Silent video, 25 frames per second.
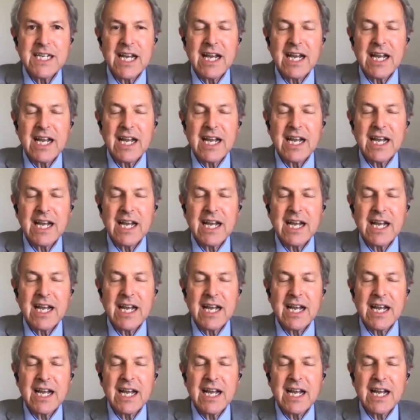I think
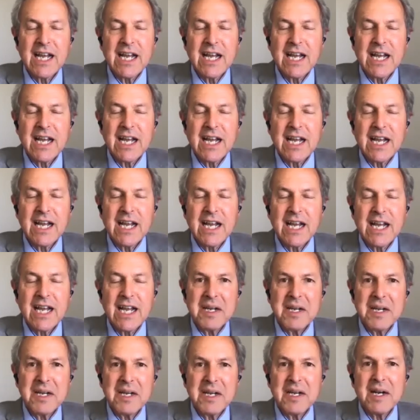you will be
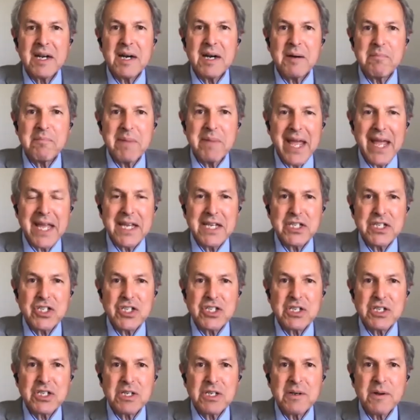amazed
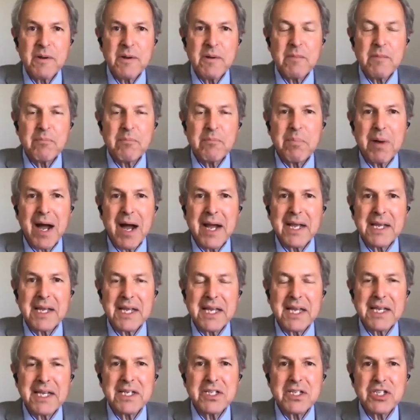by
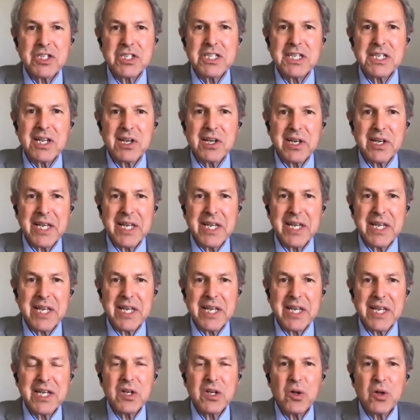his
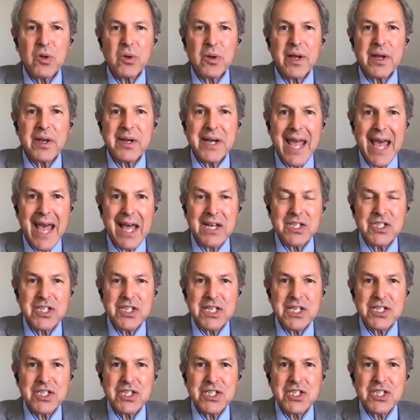legal analysis
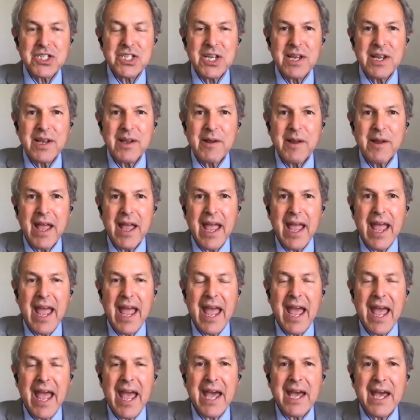
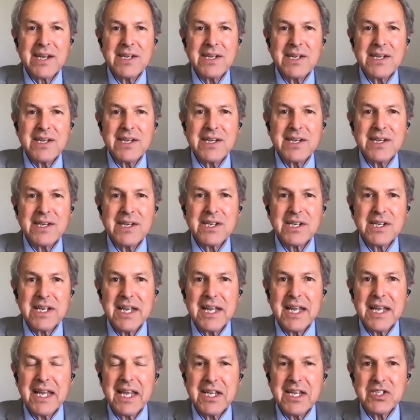and his
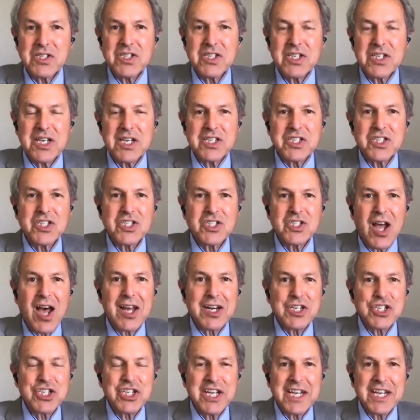
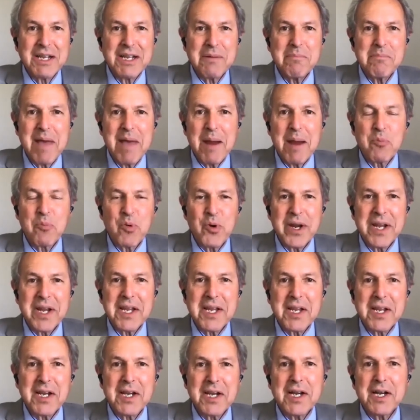astonishing memory
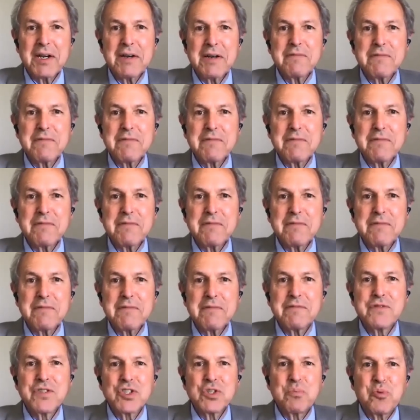of Supreme
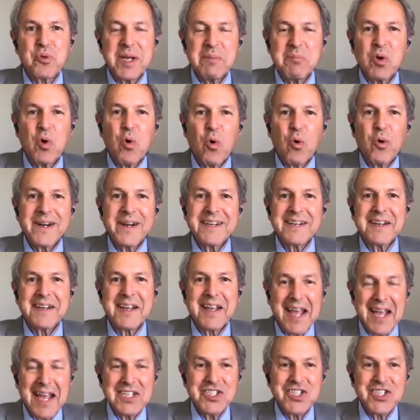Court
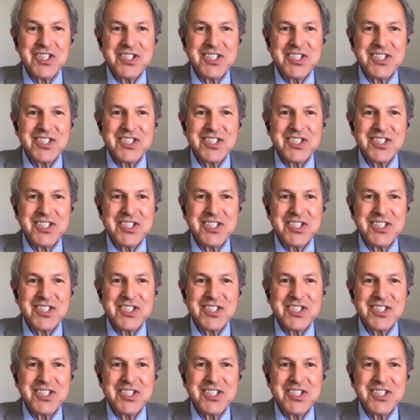cases.